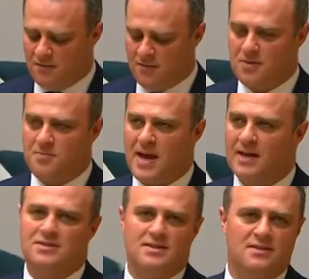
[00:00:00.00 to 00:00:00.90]
for the
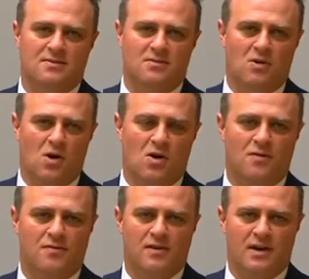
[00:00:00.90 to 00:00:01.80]
bounty
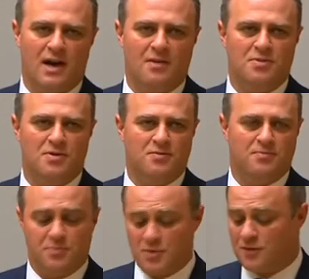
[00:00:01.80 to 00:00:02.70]
of our
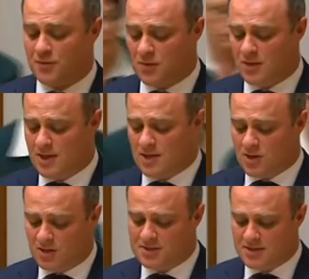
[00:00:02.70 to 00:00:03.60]
beautiful
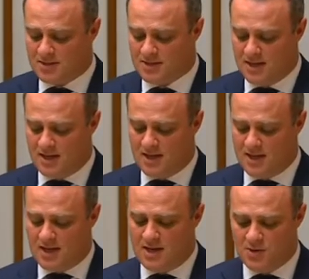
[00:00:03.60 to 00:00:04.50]
continent
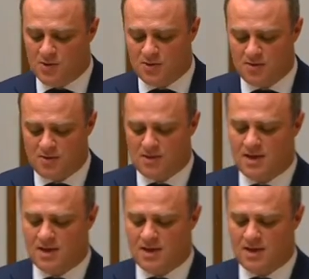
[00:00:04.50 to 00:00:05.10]
and earth,